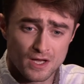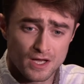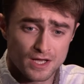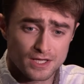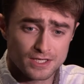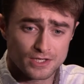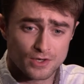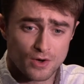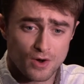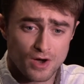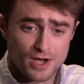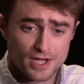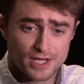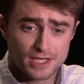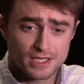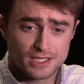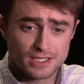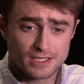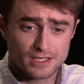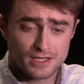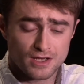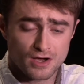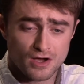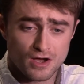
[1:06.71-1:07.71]
You know,
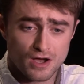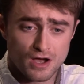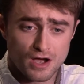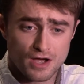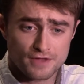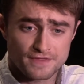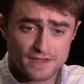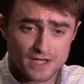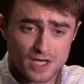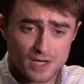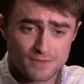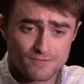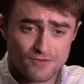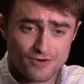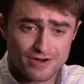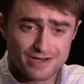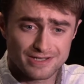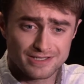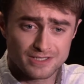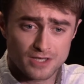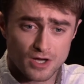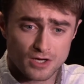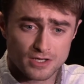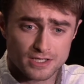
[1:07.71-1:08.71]
I think I'm very
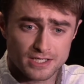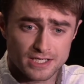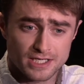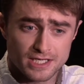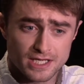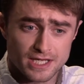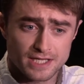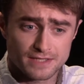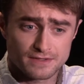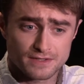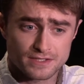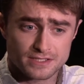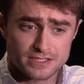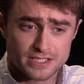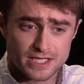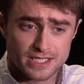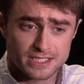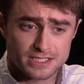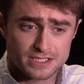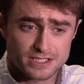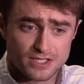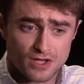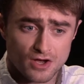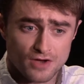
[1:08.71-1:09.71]
lucky in the
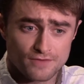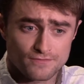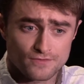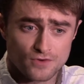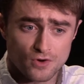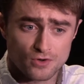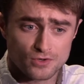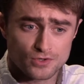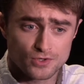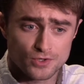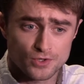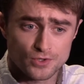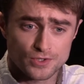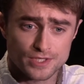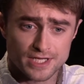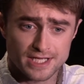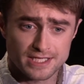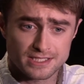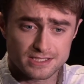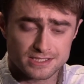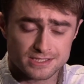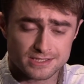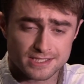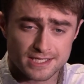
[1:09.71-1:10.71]
sense that I've got good
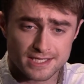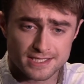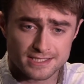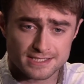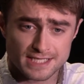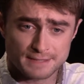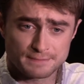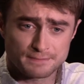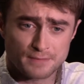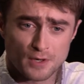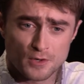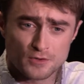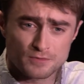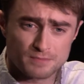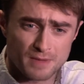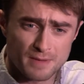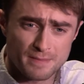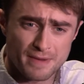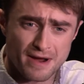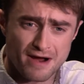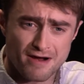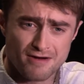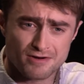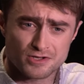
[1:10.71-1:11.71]
instinct, and both my
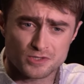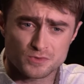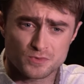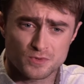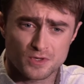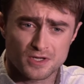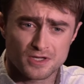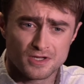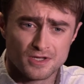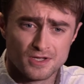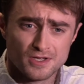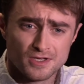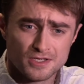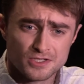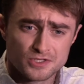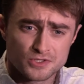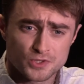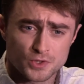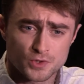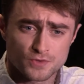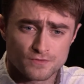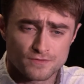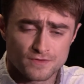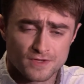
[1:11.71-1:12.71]
parents were
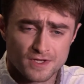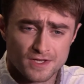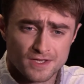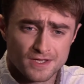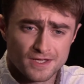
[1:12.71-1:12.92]
sort of,